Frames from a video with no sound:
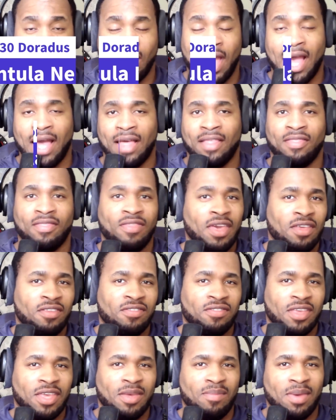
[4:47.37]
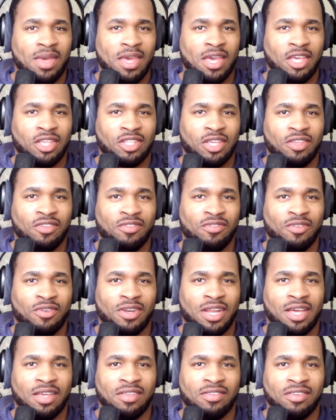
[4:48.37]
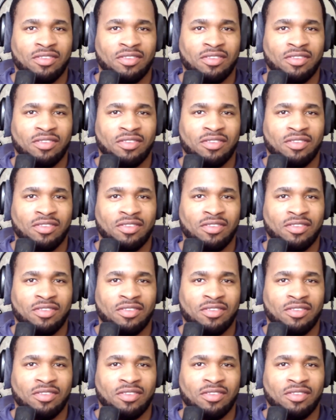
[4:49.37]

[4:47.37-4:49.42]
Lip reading: and this image is known as the